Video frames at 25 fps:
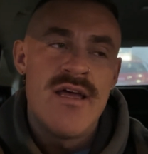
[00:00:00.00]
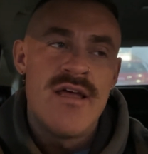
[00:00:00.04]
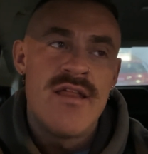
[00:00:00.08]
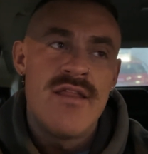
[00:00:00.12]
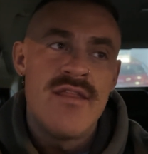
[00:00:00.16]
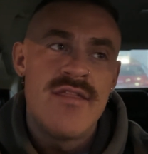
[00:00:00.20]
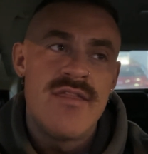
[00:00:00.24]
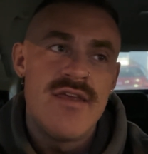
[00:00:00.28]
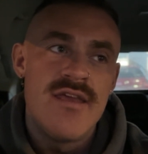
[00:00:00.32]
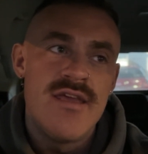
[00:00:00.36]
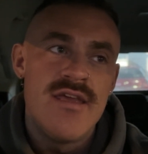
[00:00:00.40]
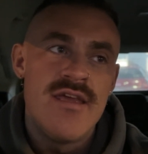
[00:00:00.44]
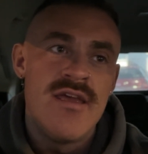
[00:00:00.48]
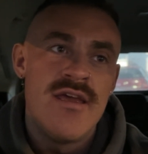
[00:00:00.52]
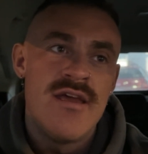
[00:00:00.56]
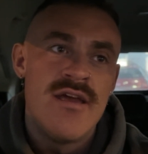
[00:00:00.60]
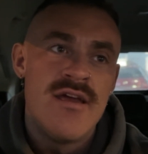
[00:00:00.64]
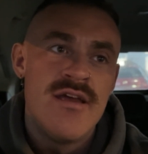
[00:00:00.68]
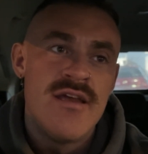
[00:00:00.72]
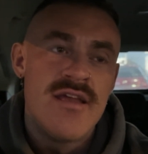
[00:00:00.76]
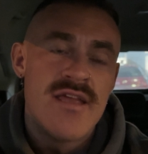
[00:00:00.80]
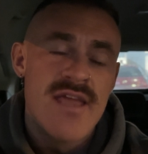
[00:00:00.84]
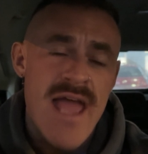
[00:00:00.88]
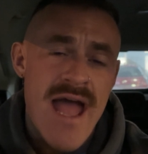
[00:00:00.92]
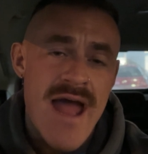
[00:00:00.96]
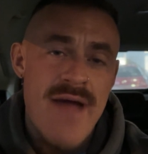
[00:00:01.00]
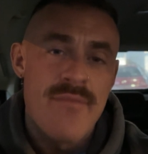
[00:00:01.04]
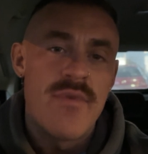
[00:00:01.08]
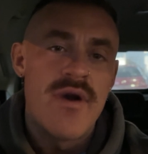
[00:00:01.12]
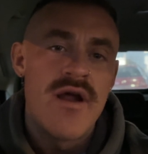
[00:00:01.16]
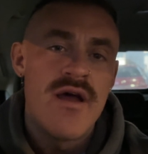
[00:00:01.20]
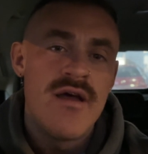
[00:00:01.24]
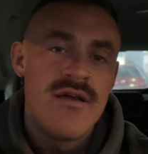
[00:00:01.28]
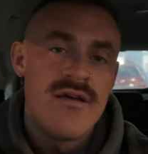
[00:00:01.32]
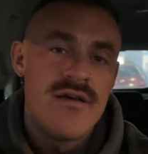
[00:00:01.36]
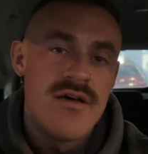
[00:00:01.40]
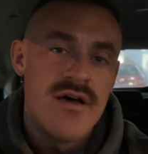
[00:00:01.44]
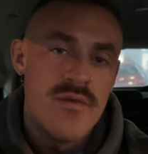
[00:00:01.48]
The
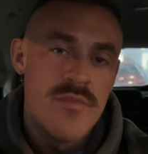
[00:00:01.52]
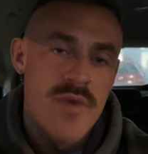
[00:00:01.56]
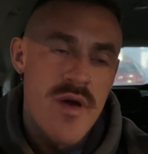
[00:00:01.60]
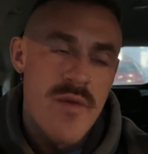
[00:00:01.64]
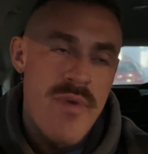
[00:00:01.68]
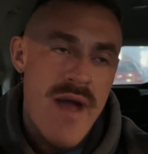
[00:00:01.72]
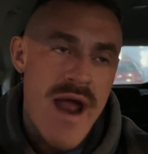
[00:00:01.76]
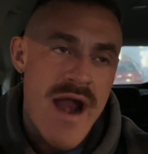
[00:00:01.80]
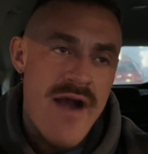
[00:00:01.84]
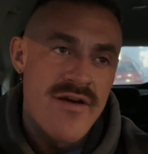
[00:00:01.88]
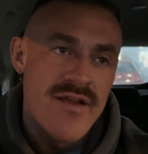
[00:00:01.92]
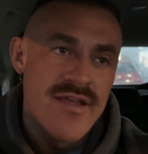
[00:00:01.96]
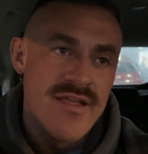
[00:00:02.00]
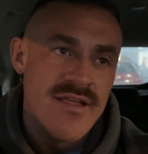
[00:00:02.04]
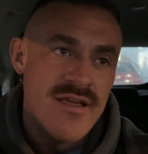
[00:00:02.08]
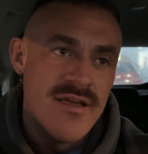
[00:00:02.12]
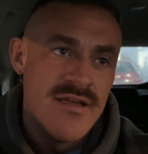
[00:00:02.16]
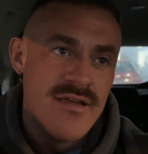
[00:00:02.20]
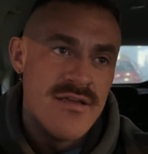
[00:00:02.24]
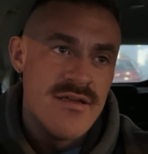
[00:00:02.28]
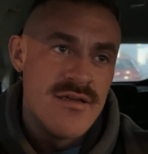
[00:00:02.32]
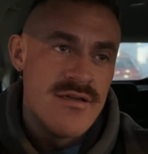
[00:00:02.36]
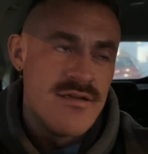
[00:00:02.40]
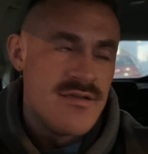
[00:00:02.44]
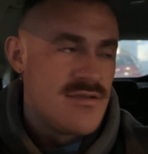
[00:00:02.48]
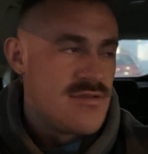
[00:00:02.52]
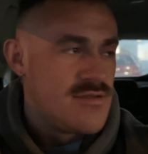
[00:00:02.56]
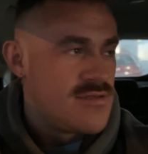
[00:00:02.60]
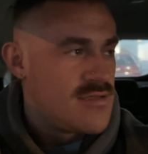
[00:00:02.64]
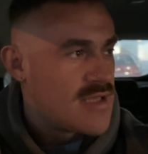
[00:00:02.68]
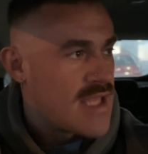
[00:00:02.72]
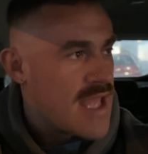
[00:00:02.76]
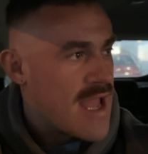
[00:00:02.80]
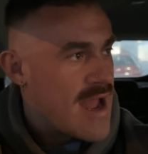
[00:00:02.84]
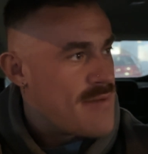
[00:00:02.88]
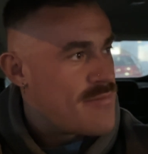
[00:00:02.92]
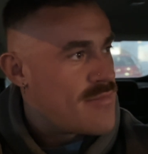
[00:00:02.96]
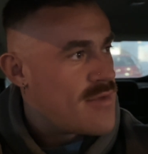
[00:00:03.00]
camera on my battery,
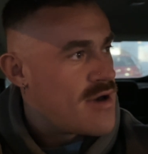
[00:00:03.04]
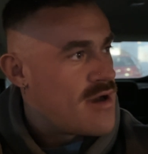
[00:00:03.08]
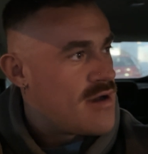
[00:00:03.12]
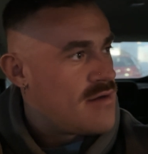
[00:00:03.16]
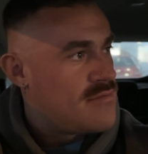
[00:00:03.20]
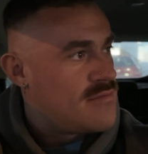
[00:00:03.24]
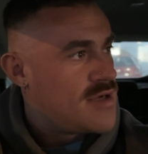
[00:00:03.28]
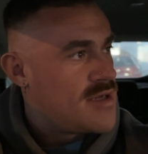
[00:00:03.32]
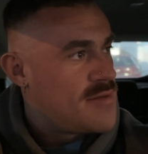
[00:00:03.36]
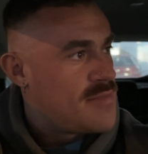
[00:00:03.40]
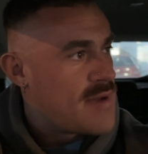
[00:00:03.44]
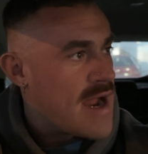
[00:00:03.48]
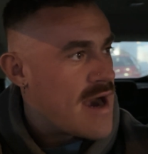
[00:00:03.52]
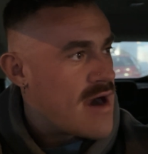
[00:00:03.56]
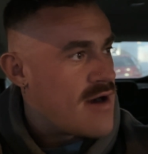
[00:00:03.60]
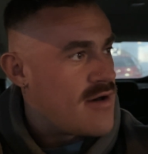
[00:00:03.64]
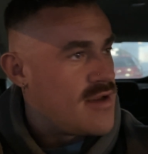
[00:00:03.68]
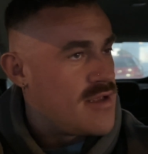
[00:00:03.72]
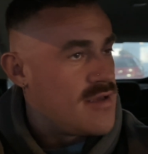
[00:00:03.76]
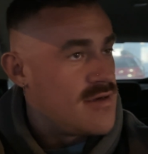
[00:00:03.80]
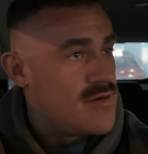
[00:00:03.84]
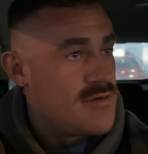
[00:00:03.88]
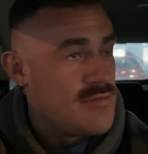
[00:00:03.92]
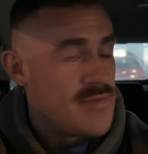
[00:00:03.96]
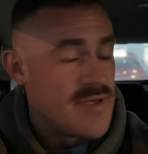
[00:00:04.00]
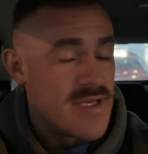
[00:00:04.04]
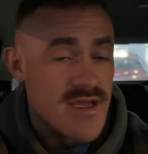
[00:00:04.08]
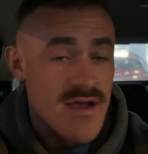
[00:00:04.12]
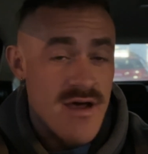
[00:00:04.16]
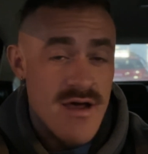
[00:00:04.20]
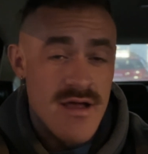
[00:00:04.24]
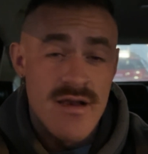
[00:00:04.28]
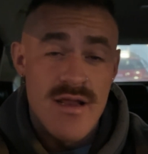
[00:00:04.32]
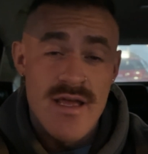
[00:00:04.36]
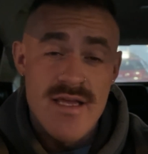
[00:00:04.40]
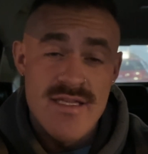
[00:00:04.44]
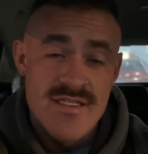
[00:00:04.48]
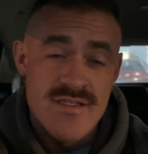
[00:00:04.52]
oh my god,
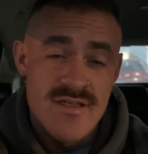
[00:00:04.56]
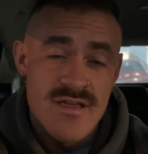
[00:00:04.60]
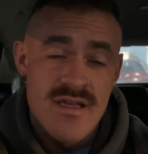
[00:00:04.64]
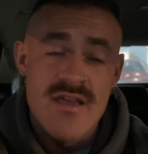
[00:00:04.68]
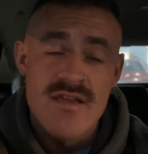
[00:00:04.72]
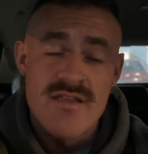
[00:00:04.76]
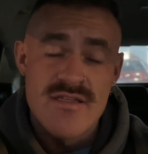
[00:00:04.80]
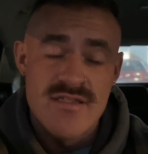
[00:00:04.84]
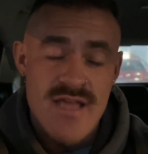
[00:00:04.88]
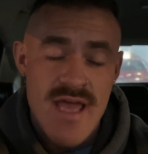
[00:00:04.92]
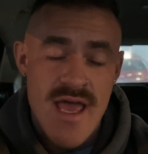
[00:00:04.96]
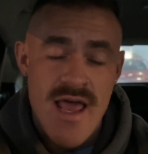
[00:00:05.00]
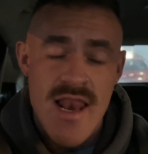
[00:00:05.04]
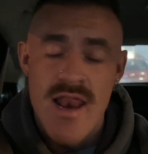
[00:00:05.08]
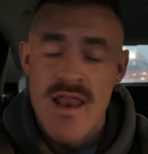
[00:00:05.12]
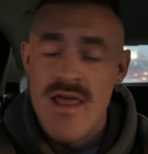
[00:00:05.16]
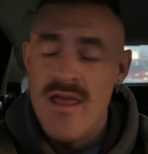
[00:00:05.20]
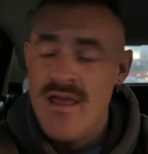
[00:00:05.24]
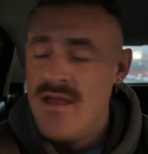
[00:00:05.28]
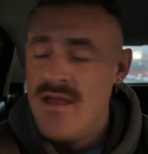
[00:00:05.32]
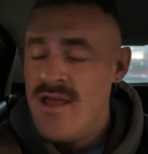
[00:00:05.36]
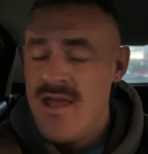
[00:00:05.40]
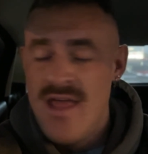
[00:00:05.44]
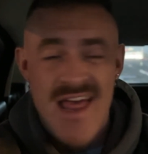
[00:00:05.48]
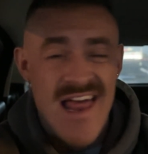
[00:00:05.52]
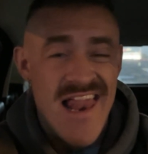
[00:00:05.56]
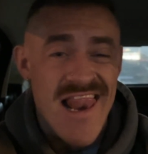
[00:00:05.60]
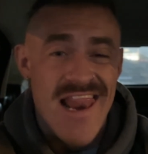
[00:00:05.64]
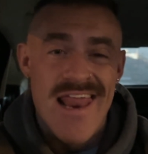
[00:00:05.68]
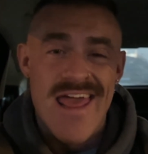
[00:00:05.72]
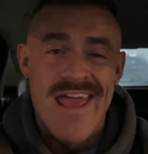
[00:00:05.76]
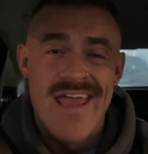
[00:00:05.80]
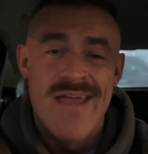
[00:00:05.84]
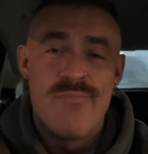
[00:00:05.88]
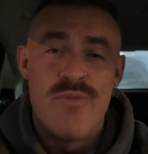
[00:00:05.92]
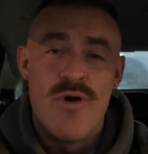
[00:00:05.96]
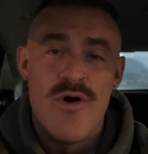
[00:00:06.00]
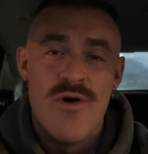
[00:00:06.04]
as you can tell,
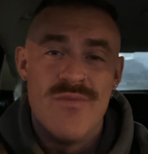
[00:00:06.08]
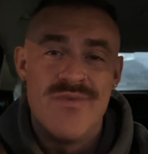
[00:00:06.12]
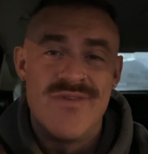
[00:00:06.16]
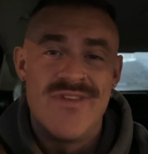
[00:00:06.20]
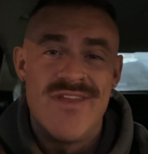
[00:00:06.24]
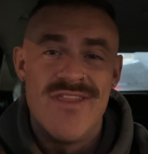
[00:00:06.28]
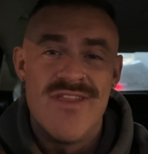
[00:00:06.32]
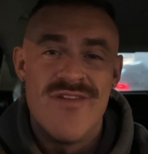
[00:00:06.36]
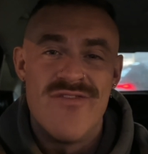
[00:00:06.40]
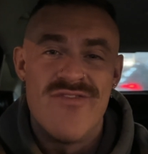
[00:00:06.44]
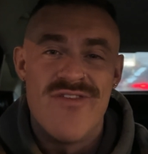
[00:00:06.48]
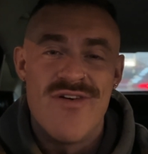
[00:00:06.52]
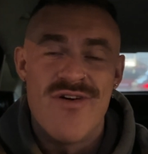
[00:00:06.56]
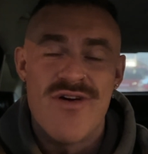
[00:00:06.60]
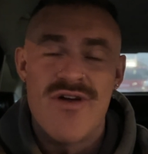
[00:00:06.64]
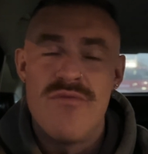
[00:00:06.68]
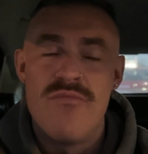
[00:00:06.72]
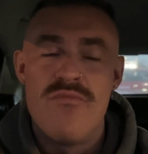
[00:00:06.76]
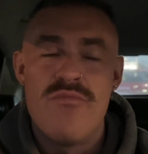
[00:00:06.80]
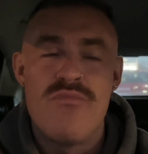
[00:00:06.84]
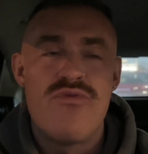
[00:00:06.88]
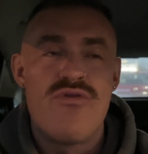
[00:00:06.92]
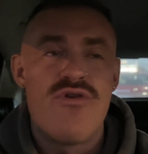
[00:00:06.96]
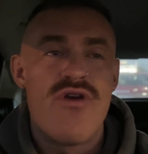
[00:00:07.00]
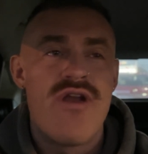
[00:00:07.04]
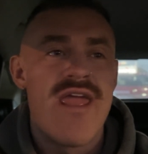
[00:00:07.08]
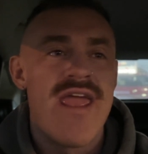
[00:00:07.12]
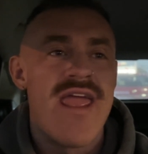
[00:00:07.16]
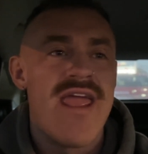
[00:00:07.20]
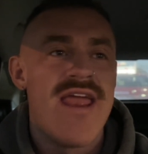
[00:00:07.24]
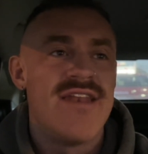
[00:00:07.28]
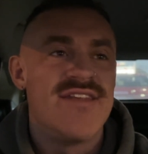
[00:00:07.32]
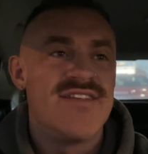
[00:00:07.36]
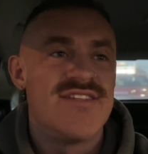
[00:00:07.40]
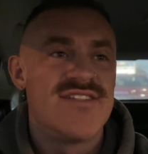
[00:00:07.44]
leg pump to the fucking brain.